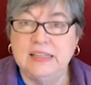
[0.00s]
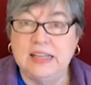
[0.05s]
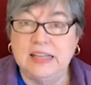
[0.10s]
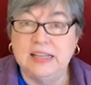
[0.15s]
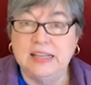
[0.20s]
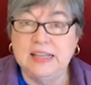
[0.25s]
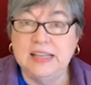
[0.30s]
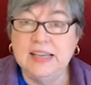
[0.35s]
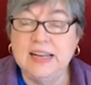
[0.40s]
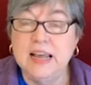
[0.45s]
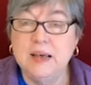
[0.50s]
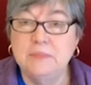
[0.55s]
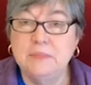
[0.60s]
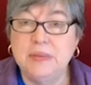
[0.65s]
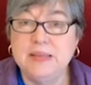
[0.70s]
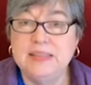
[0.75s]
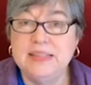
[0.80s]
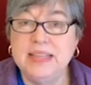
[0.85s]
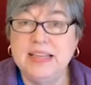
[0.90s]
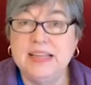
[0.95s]
cleanup
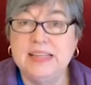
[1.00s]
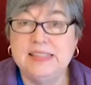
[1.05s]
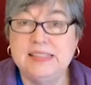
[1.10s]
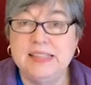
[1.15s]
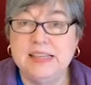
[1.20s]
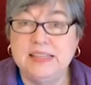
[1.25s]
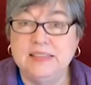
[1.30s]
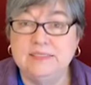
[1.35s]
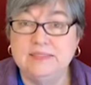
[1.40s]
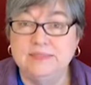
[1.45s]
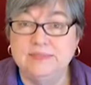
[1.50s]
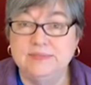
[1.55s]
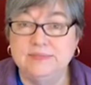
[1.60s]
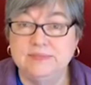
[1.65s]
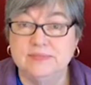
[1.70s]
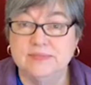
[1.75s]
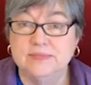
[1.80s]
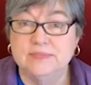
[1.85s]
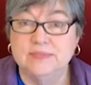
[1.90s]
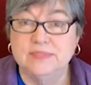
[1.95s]
is easy
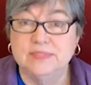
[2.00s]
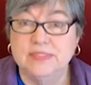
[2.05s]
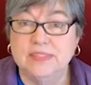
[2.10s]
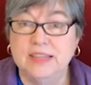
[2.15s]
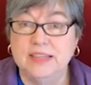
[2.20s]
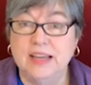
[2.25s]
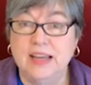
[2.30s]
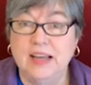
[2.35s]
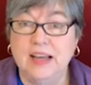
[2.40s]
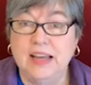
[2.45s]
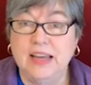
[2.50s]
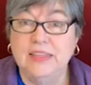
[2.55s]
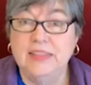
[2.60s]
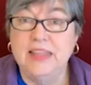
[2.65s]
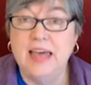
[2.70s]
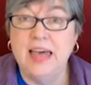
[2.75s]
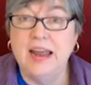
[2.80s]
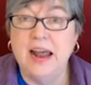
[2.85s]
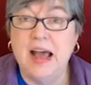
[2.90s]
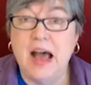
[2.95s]
in
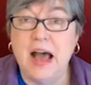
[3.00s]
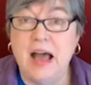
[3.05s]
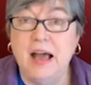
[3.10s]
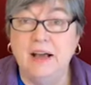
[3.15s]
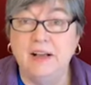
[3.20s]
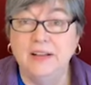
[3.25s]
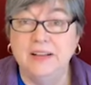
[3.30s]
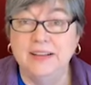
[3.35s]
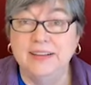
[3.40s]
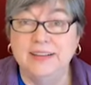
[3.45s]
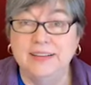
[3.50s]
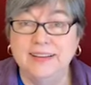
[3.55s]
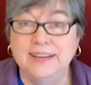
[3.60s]
that aisle.